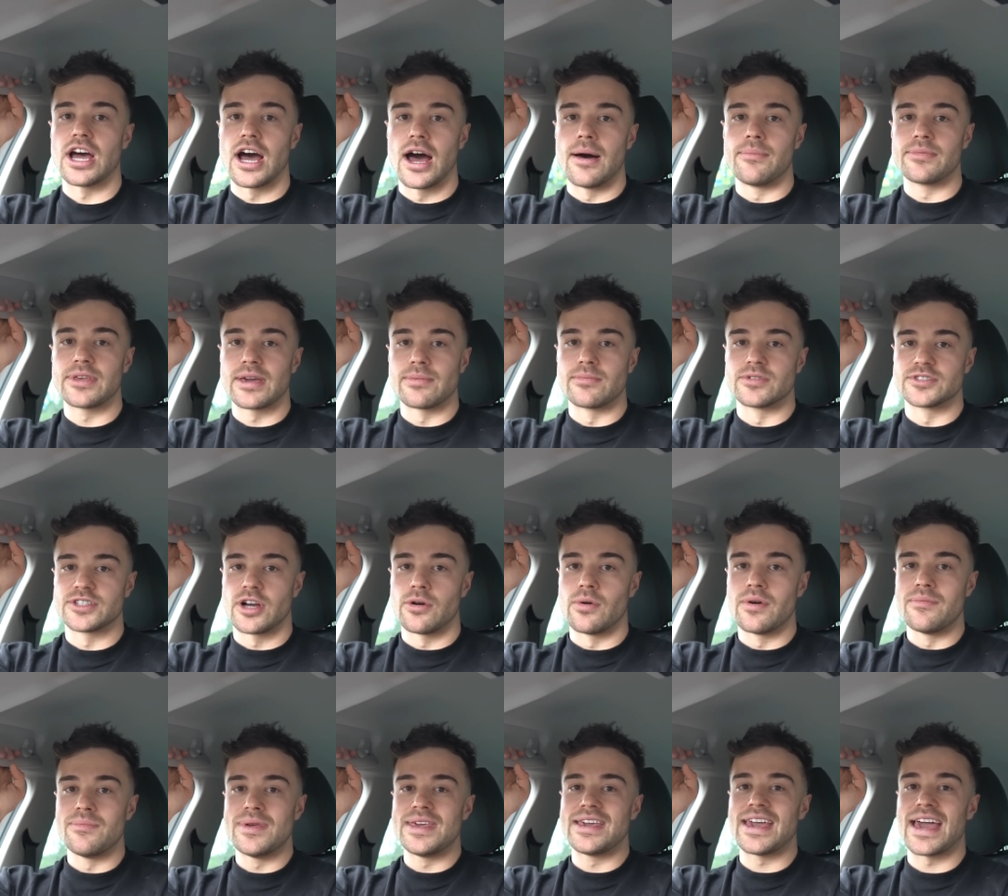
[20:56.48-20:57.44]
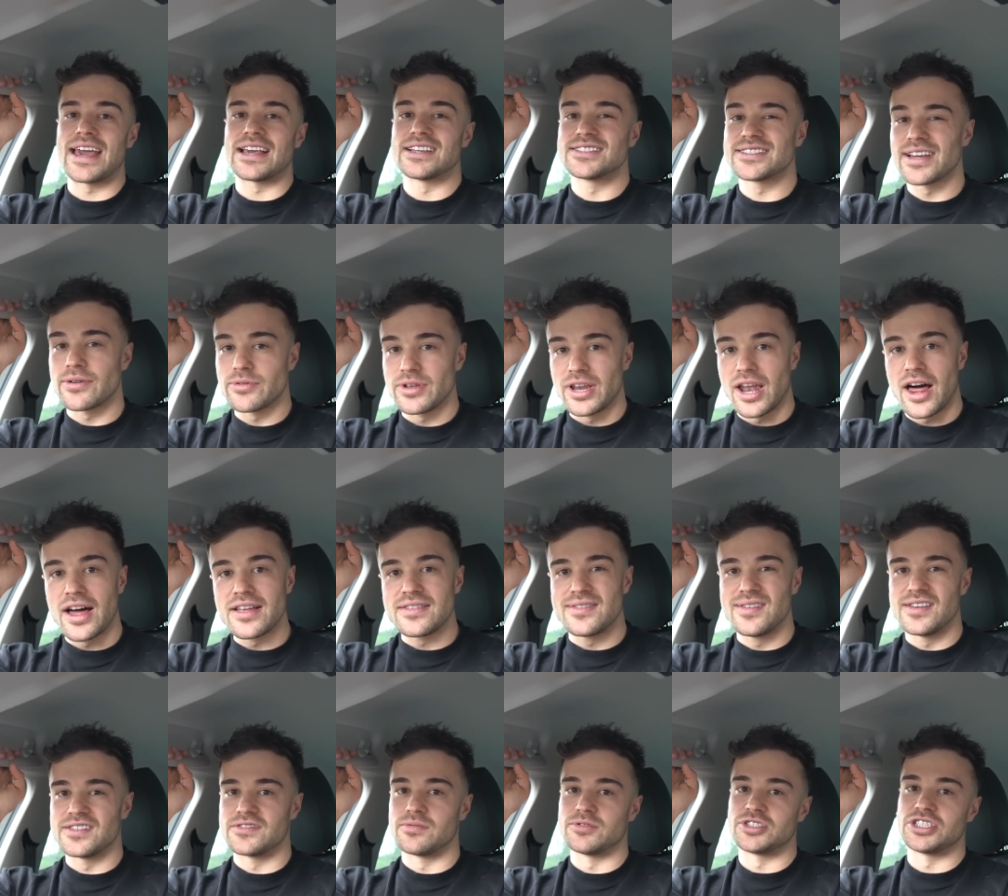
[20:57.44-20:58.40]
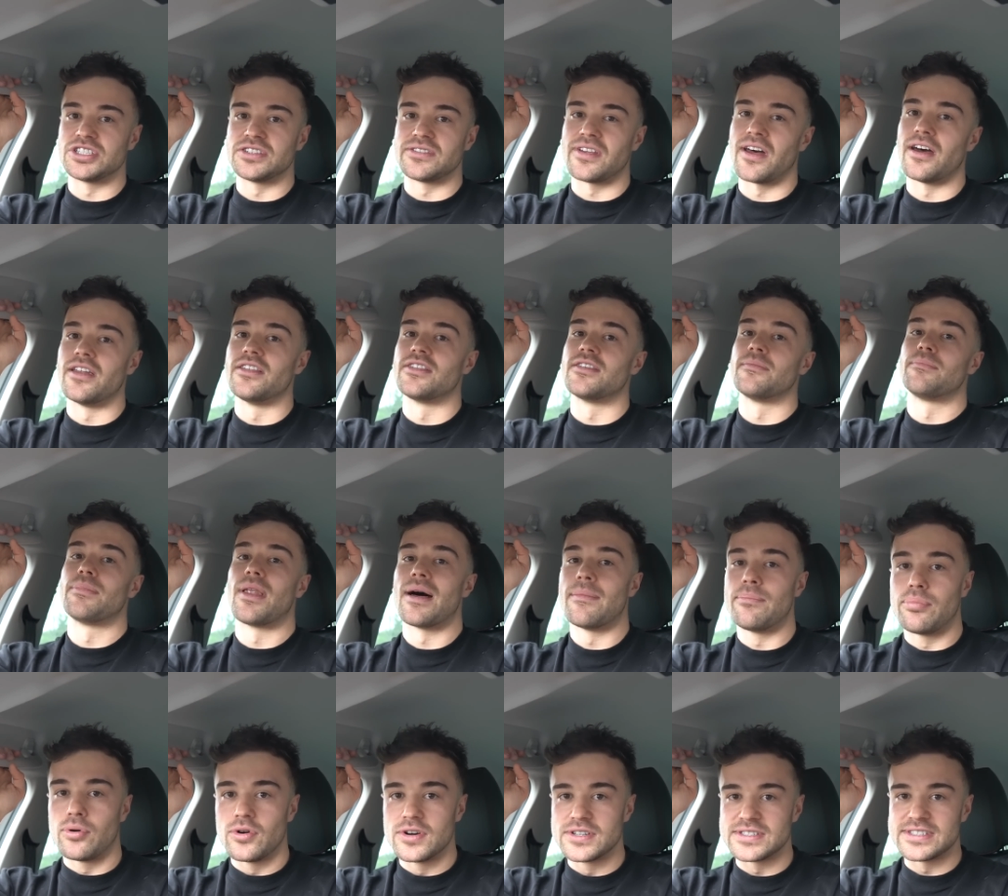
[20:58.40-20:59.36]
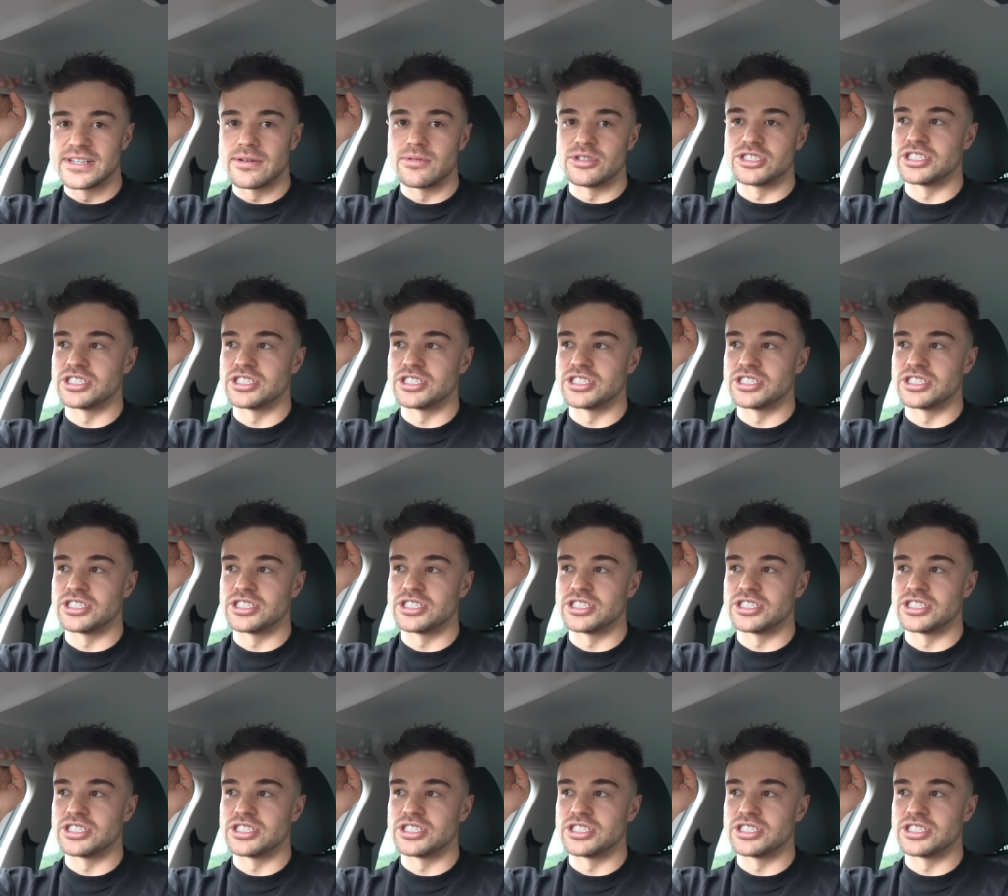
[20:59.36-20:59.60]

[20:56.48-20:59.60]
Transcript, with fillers: um, can result in me getting cellulitis, which can turn into blood poisoning,